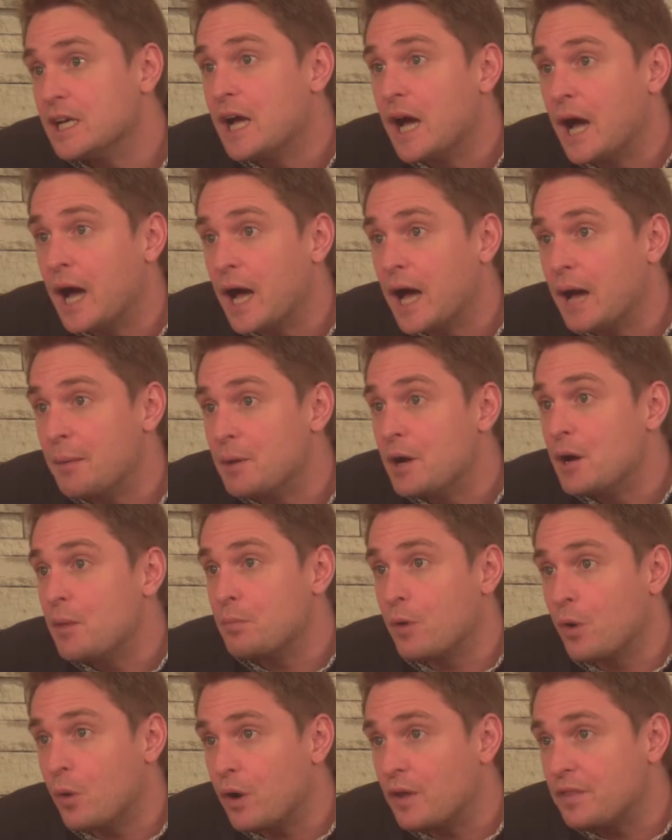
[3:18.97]

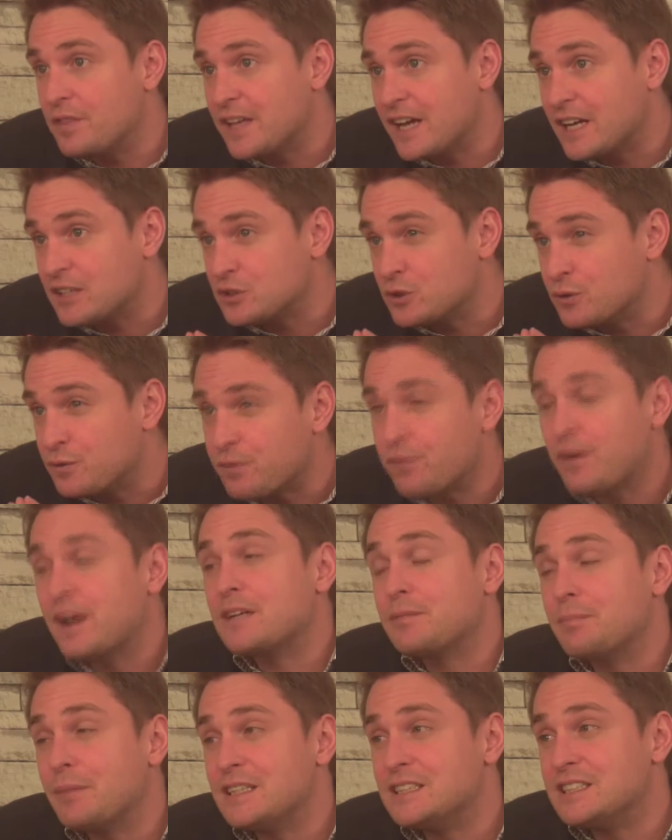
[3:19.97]
But the actual
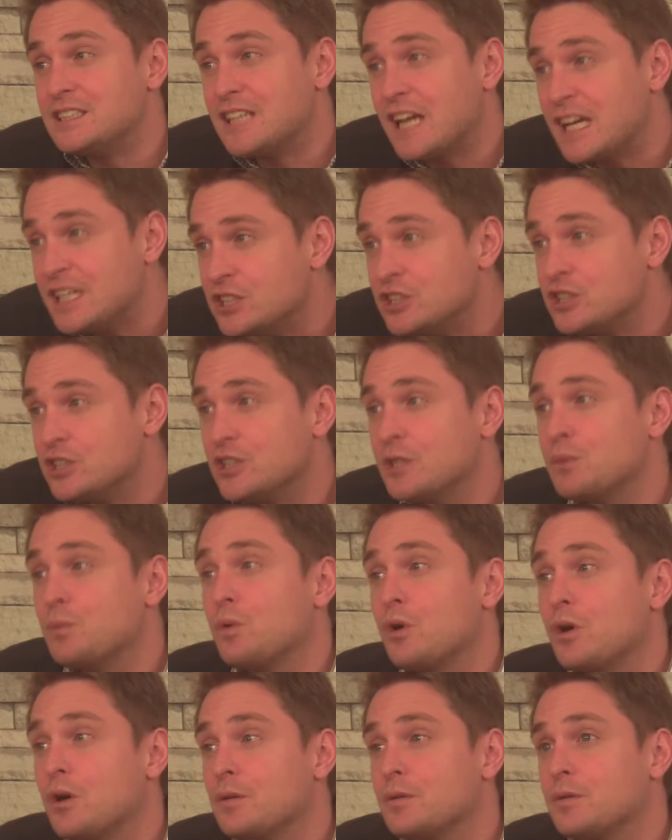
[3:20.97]
fragmentation in
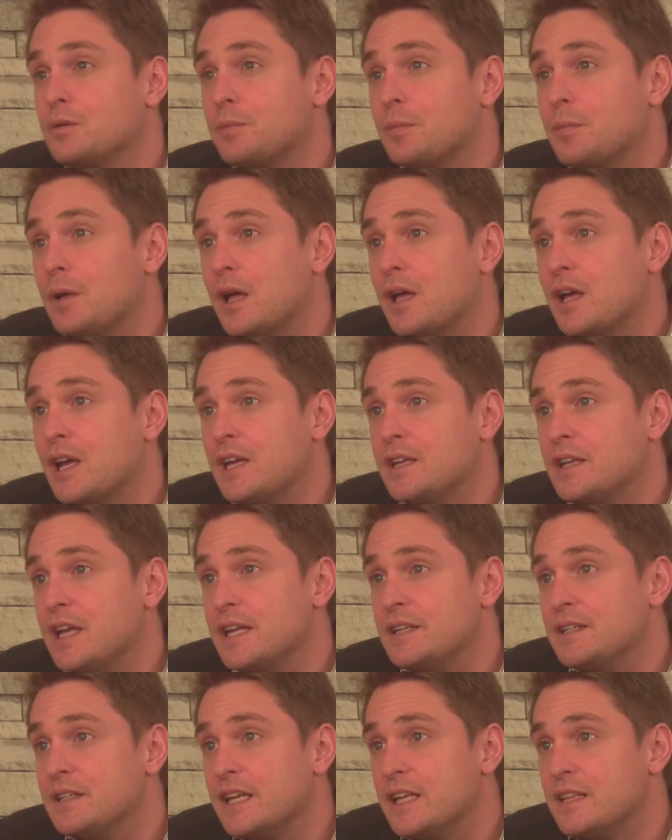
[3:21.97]
work,
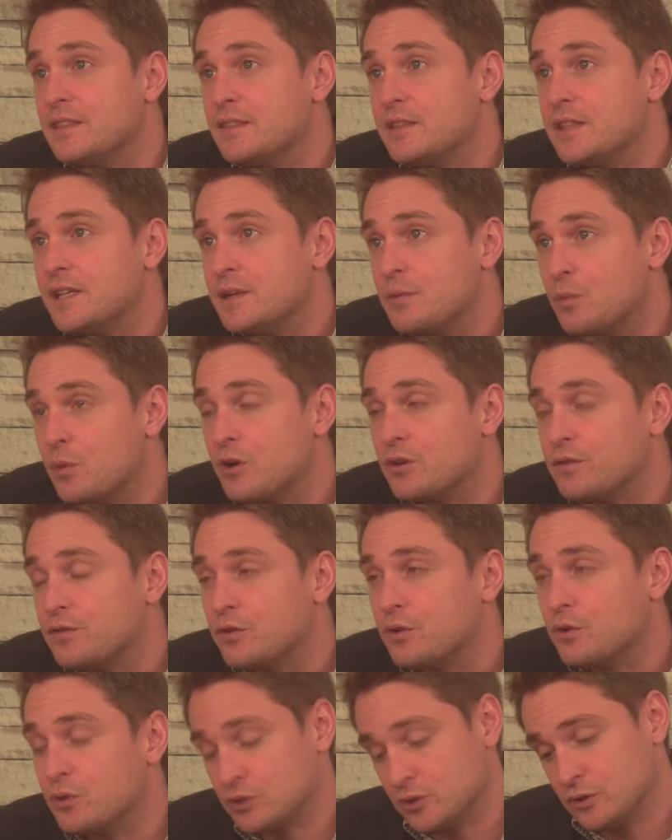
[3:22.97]
in the
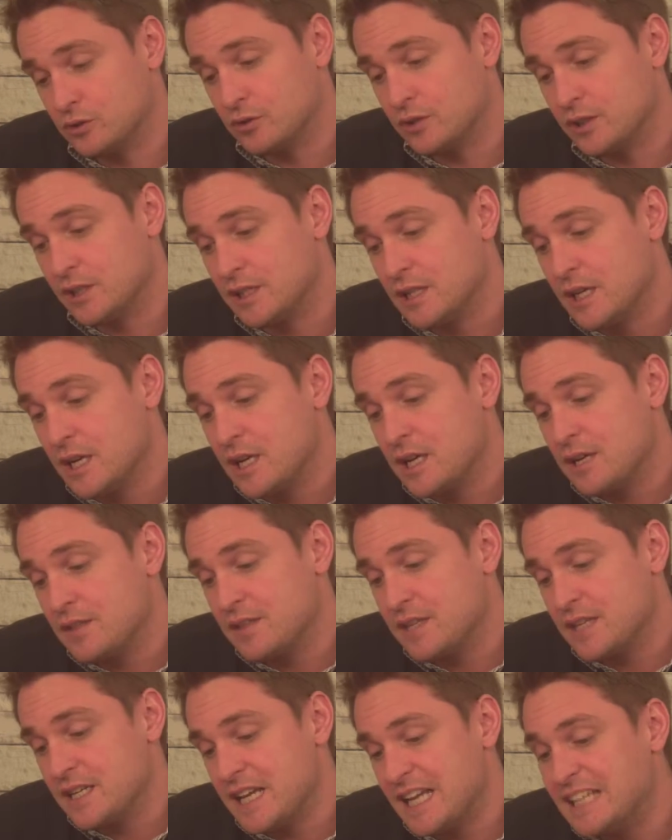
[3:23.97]
workforce and
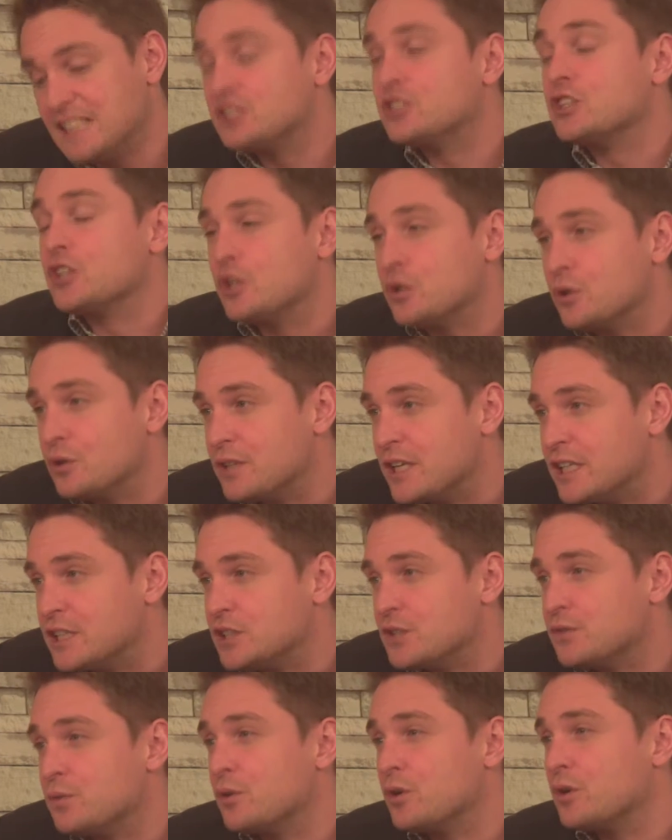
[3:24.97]
the insecure
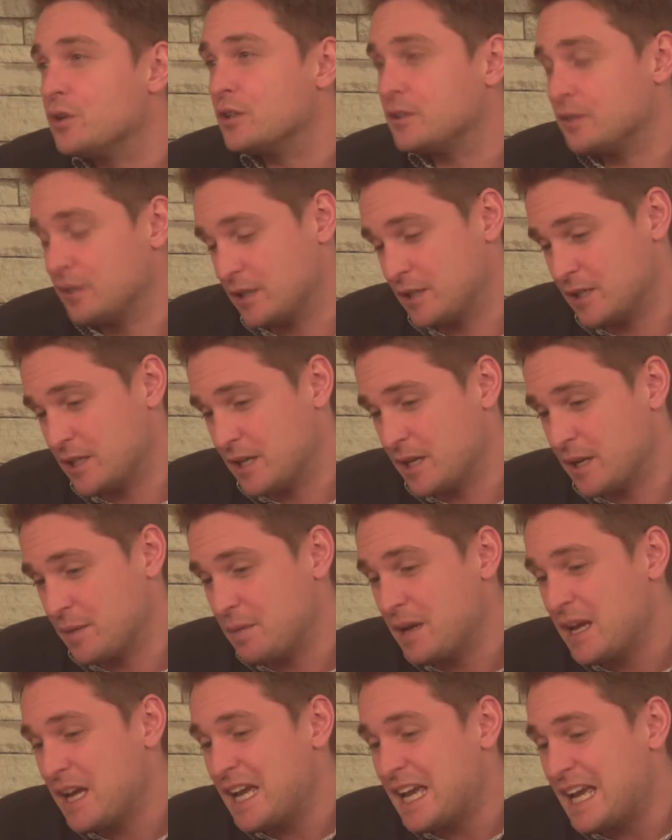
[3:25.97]
nature of work
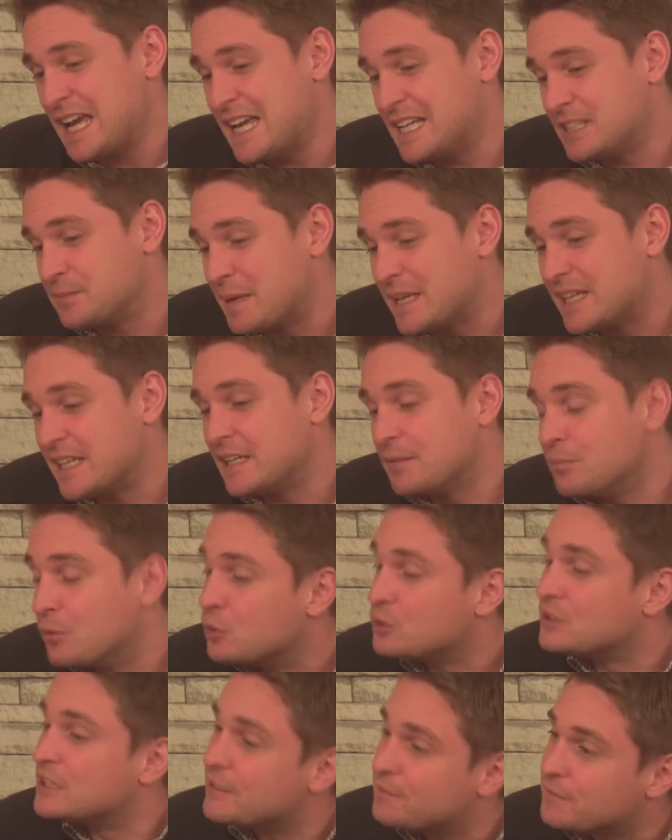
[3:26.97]
is making it
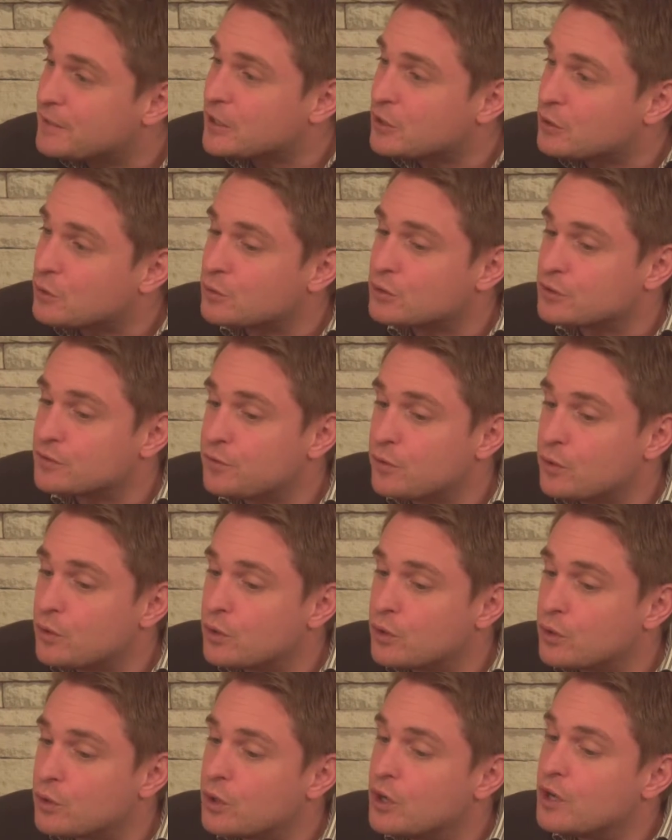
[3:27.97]
more difficult
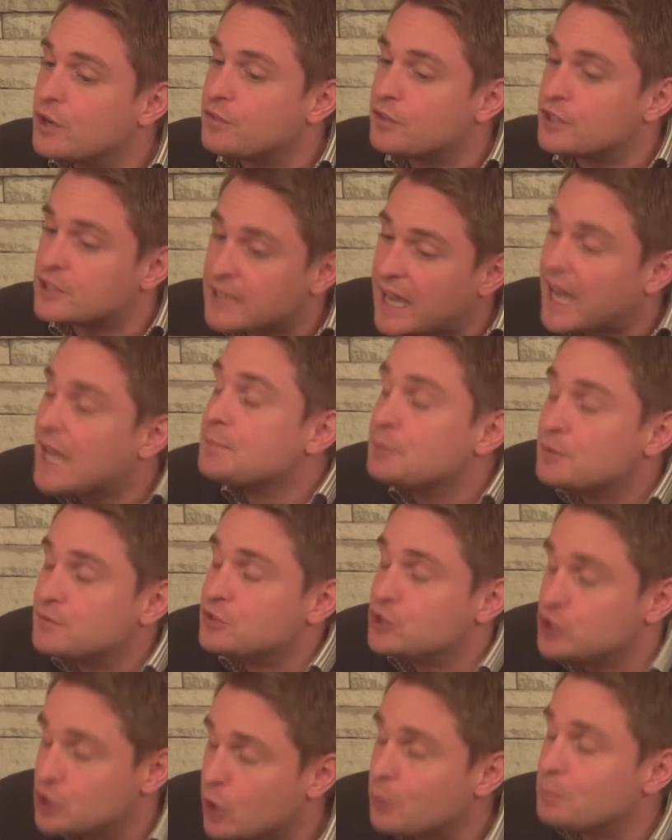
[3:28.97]
for the type of
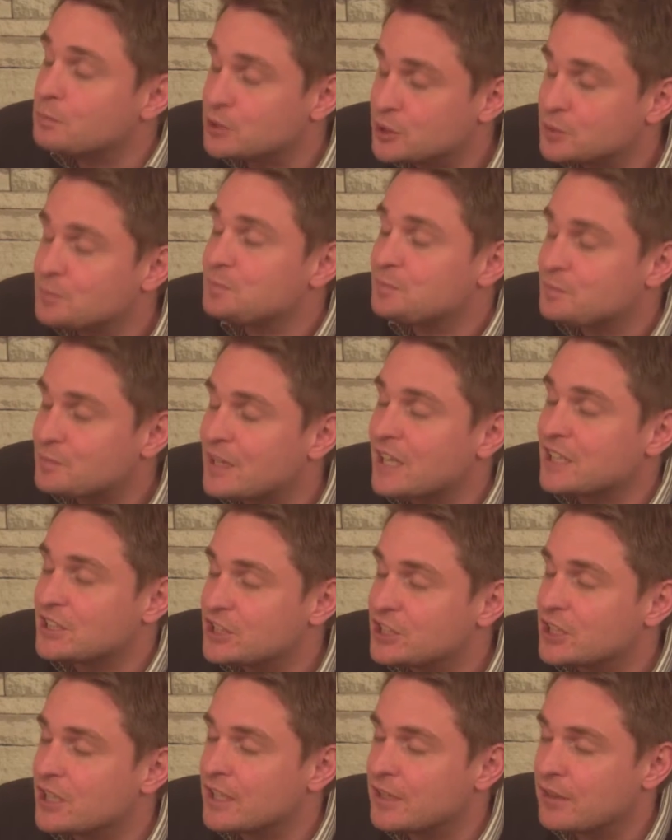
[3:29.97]
jobs
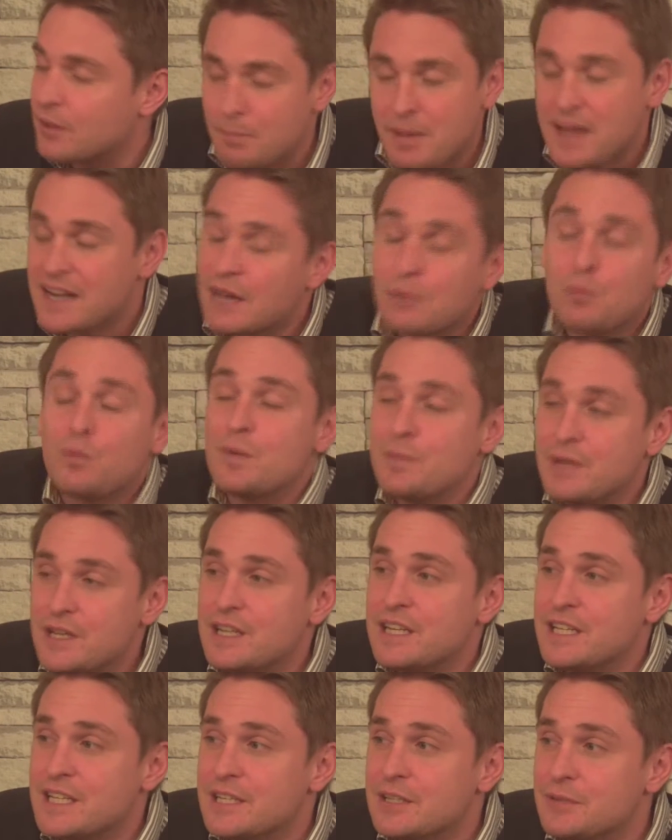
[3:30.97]
actually that men and women
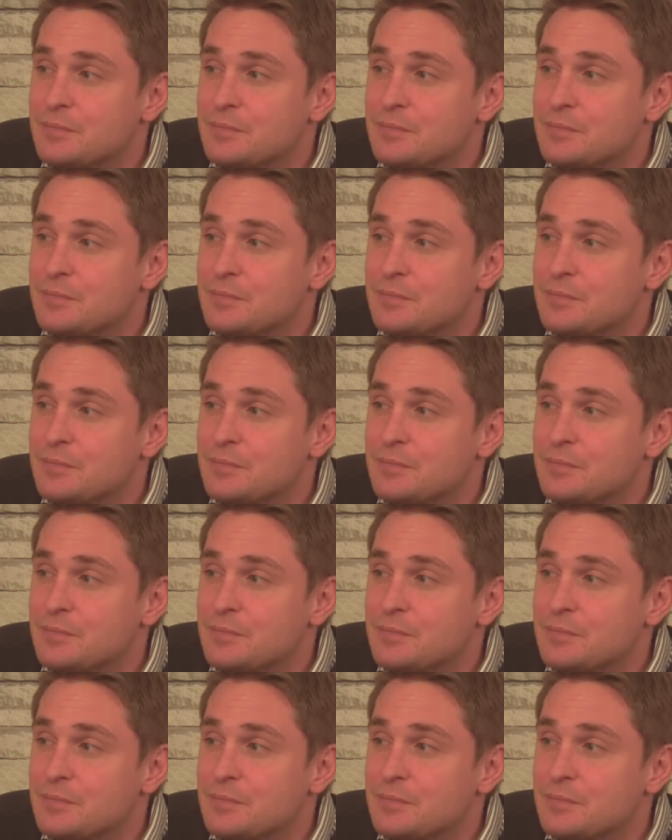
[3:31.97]
need.